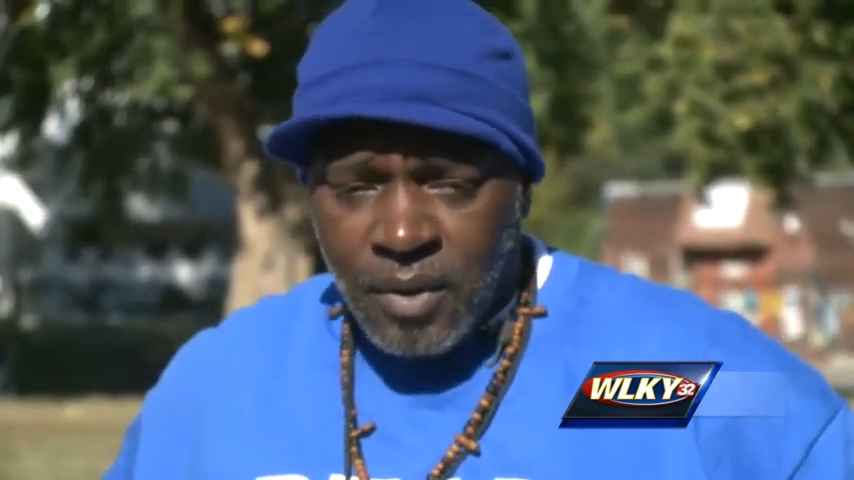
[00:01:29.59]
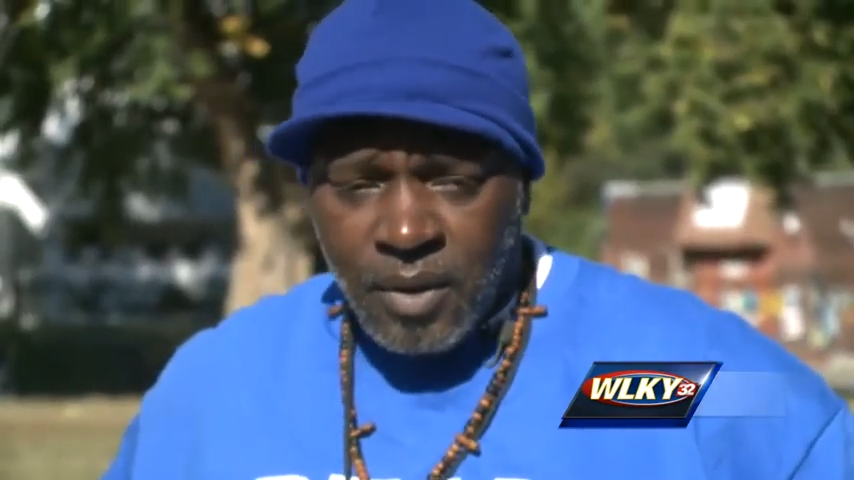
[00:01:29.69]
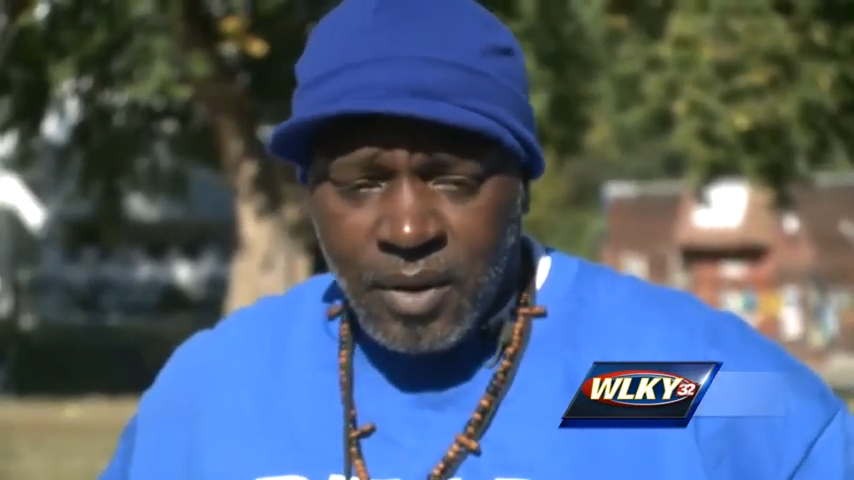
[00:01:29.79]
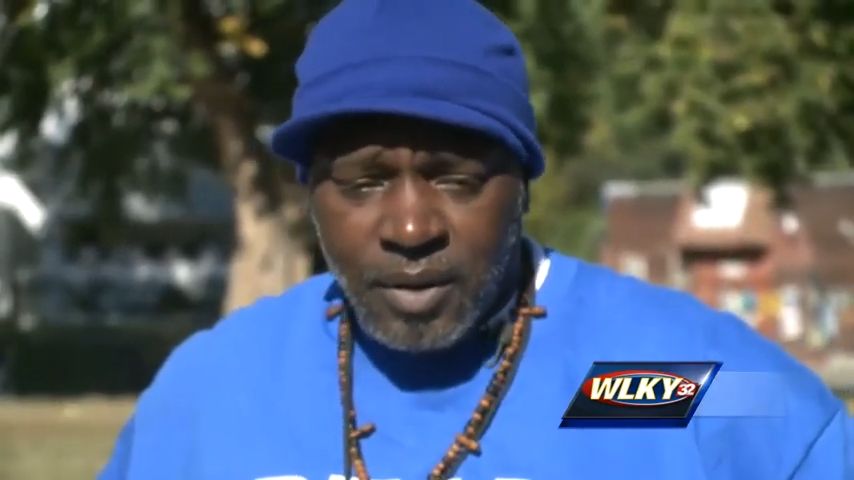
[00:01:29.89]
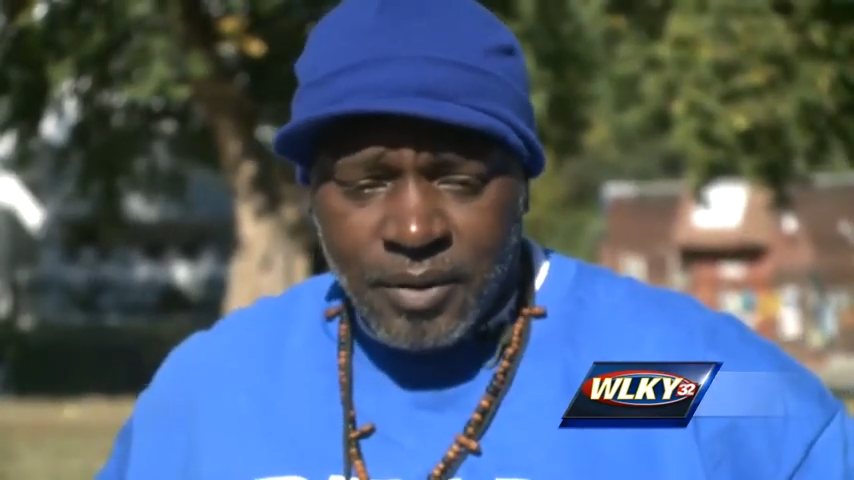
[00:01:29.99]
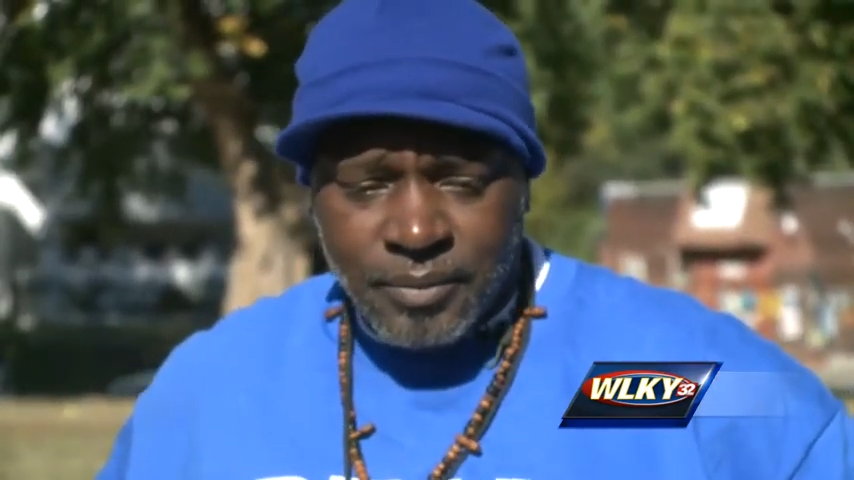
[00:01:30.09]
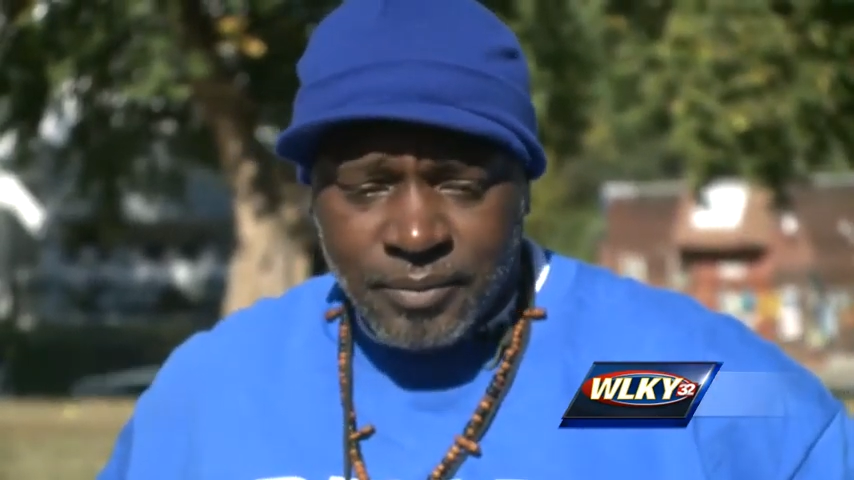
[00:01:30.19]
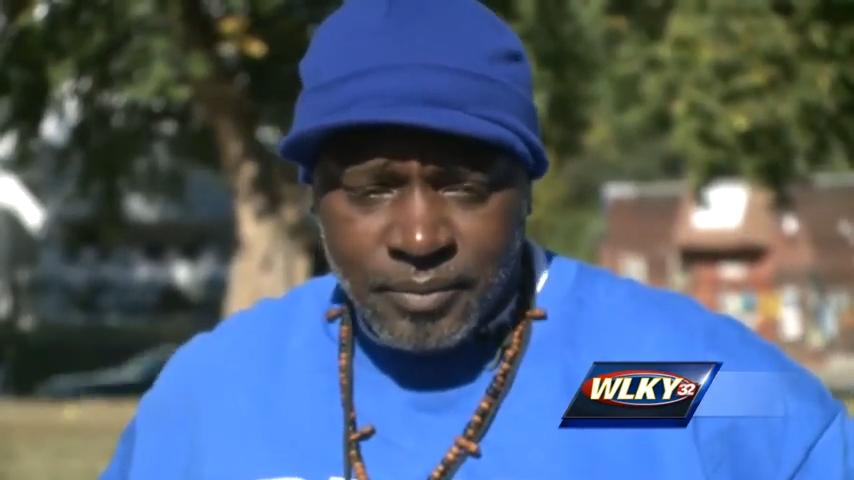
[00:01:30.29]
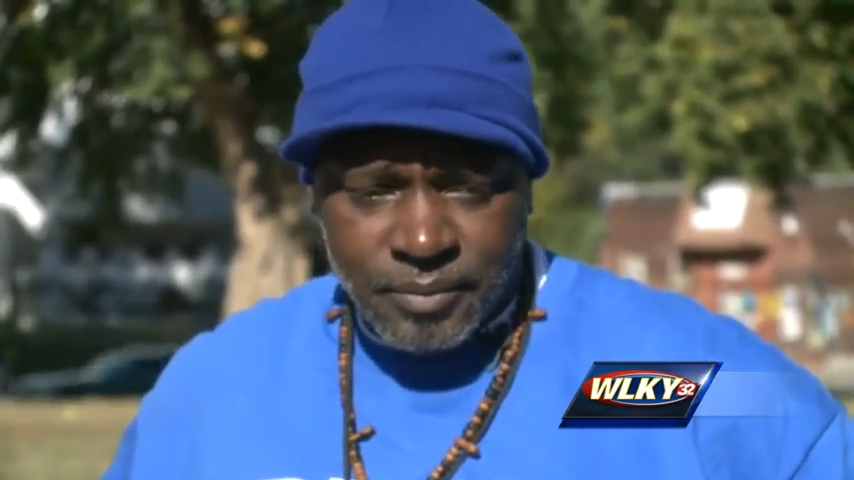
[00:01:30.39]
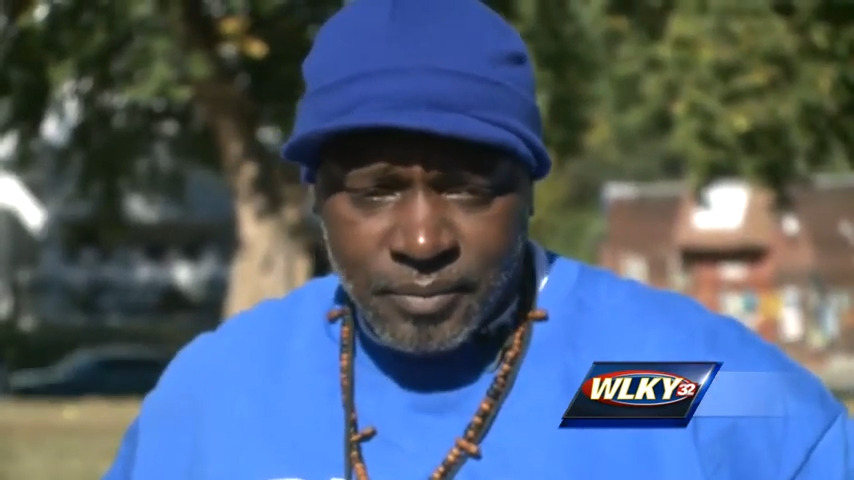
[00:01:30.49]
Uh,
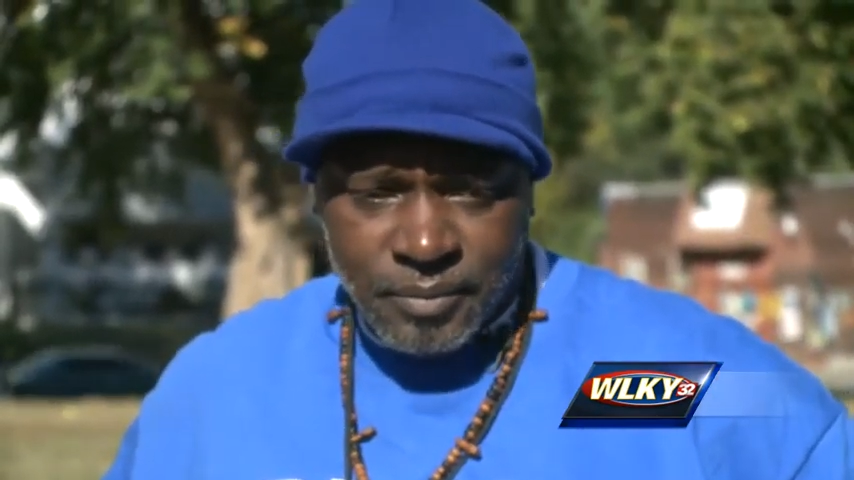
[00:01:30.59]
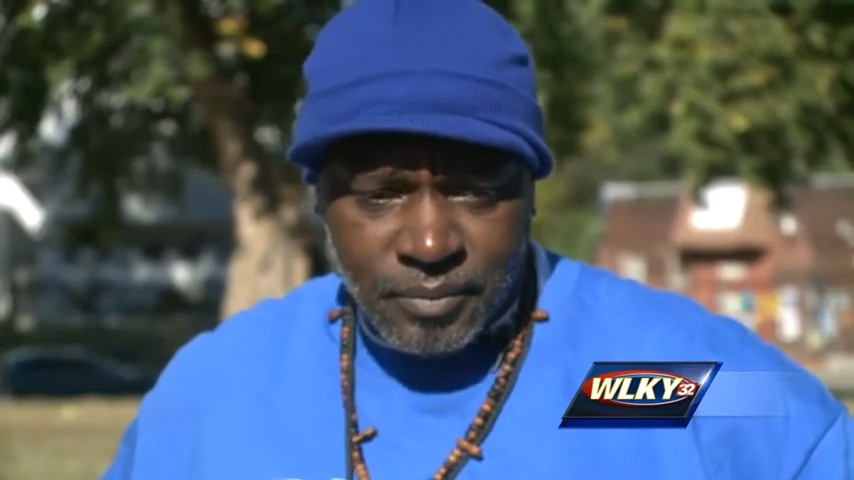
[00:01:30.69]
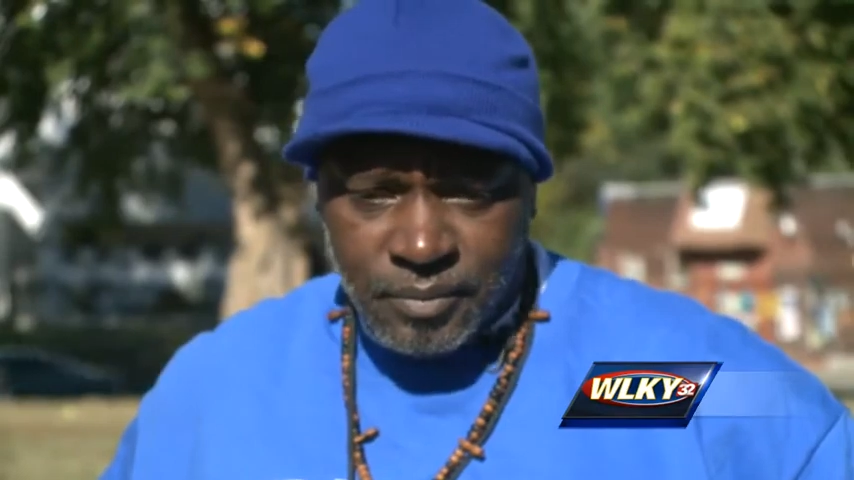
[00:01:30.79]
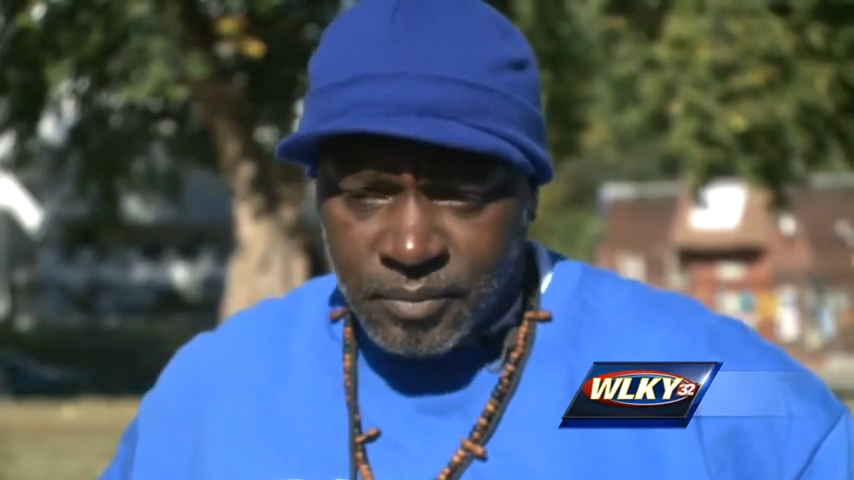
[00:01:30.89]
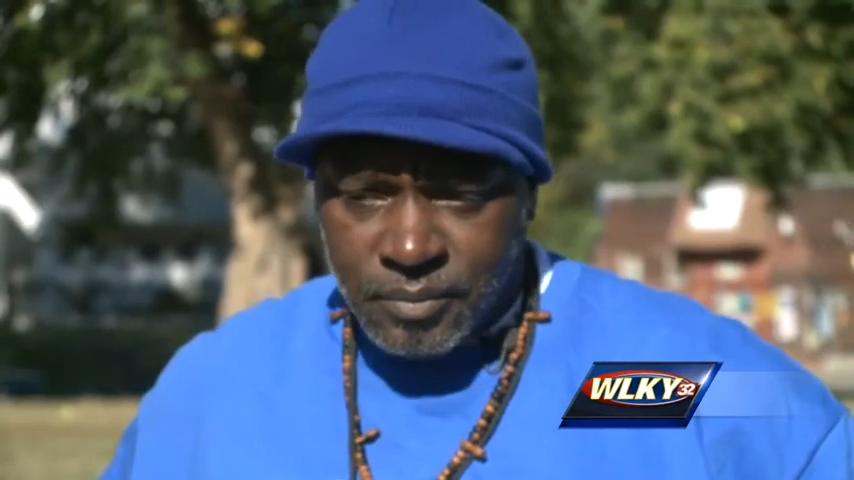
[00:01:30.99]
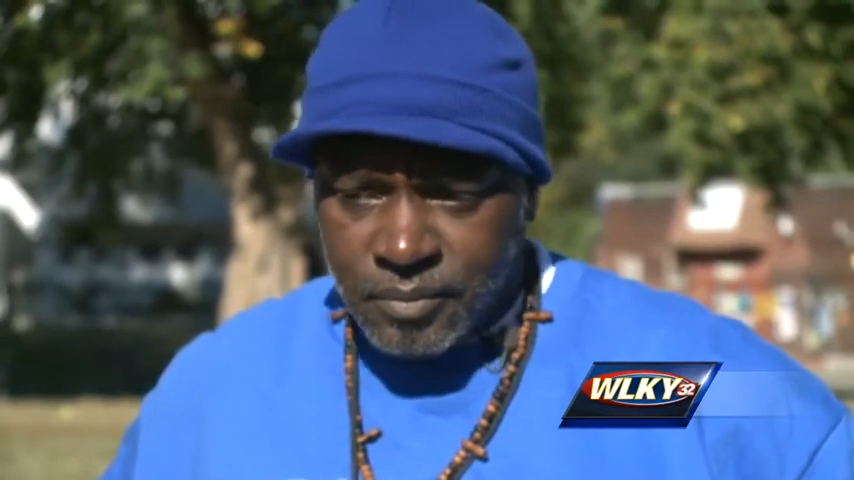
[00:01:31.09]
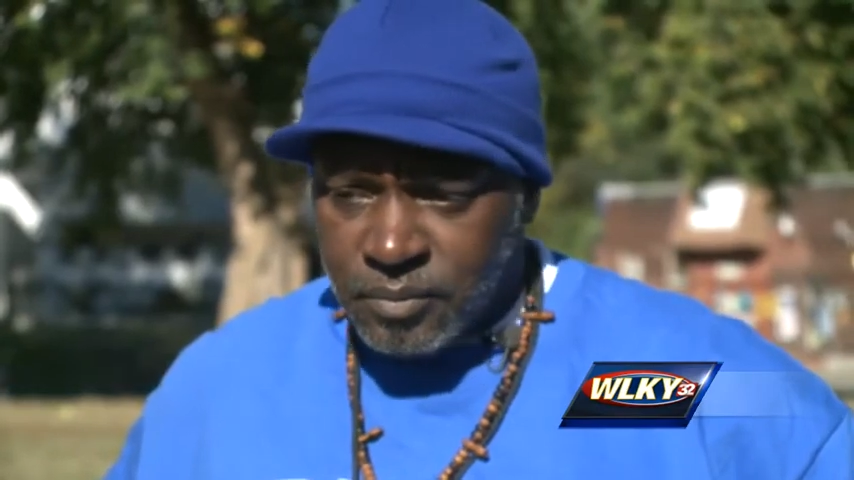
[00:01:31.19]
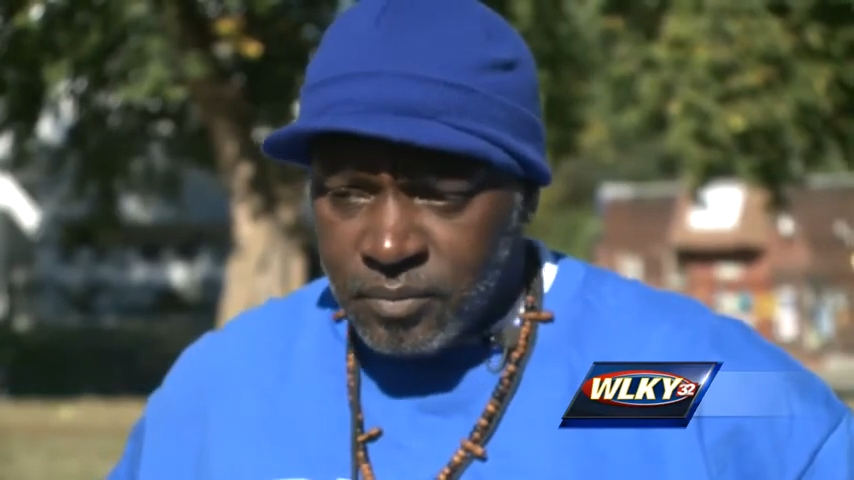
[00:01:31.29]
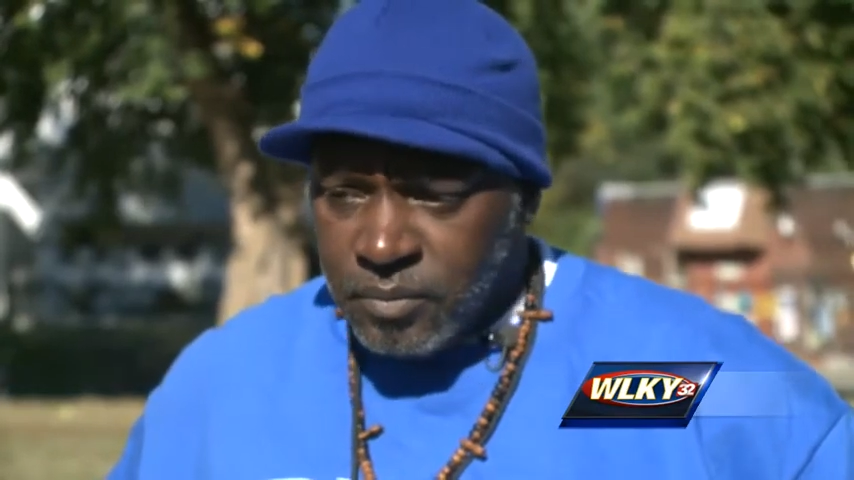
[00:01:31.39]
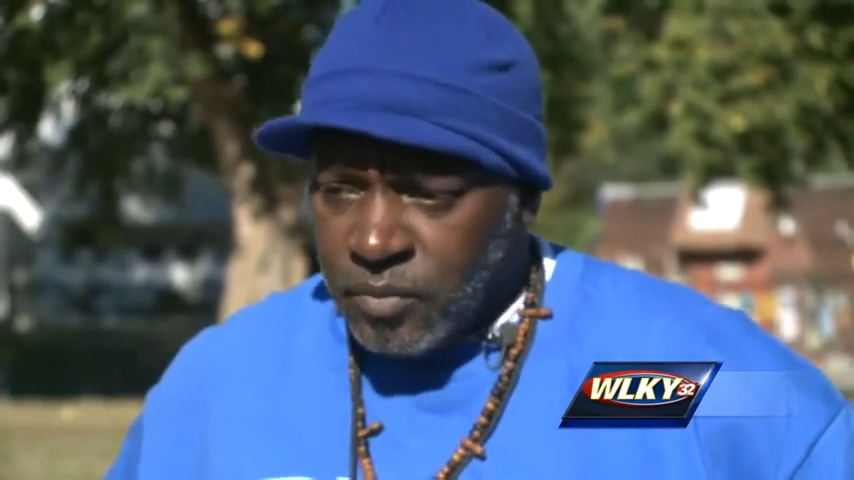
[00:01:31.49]

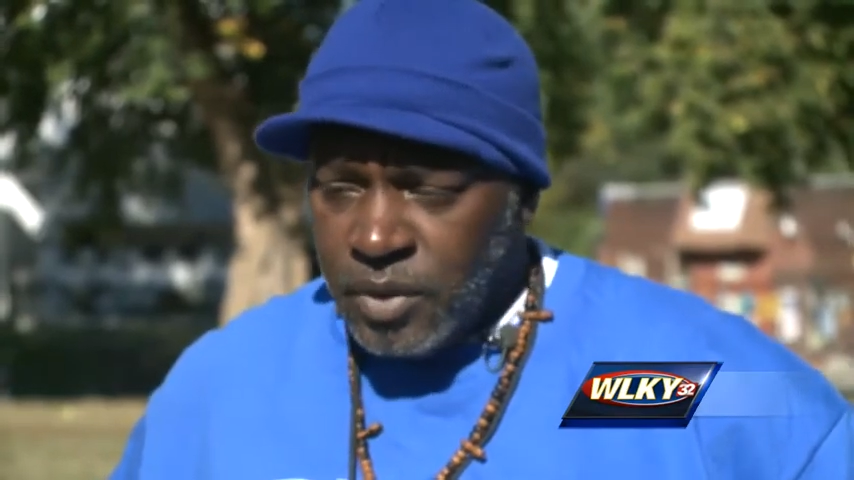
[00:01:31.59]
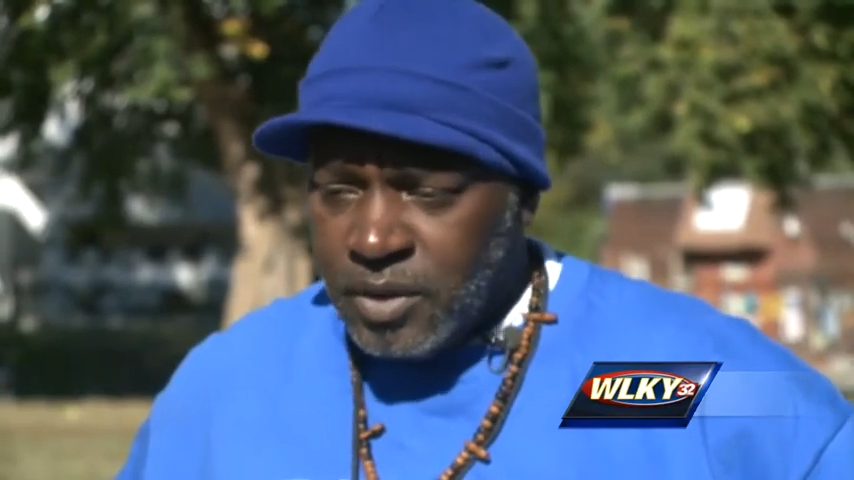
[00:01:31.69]
we